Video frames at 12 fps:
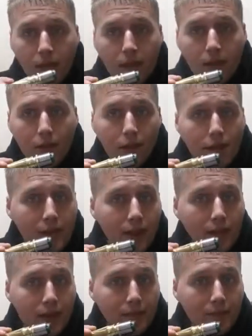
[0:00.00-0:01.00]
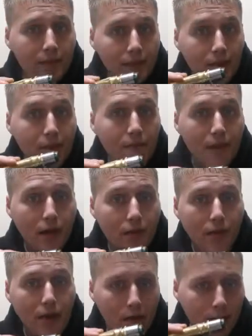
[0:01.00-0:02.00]
And I can already tell you,
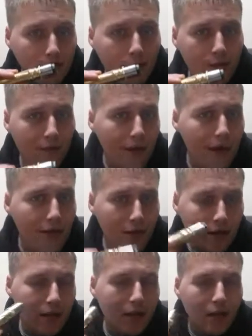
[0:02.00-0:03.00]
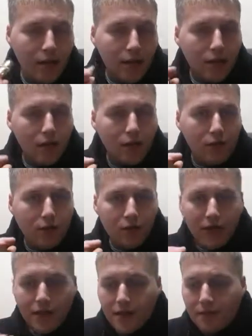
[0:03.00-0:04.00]
very good
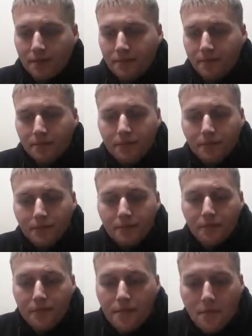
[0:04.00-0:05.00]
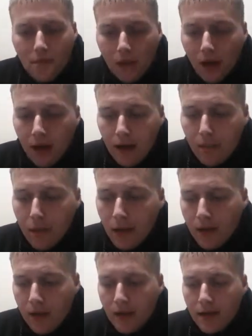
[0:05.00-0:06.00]
device. You
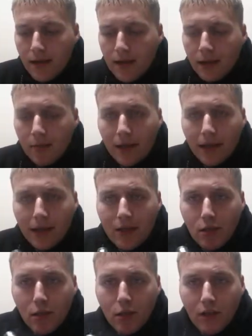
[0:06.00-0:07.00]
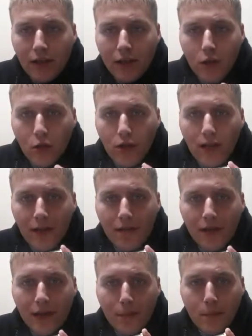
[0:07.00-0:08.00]
can pick these up over at
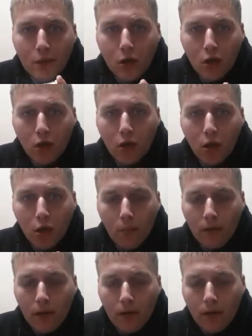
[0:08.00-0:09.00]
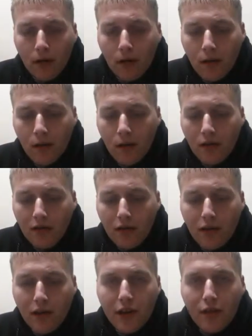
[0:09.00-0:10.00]
knuckleheadvapes.com
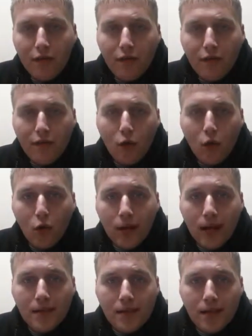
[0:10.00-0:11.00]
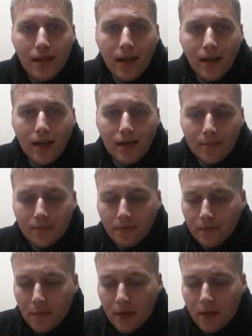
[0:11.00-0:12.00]
for
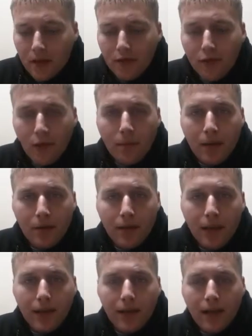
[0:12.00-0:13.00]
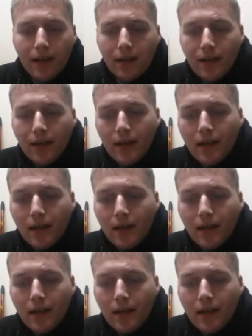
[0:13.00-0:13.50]
£34.99.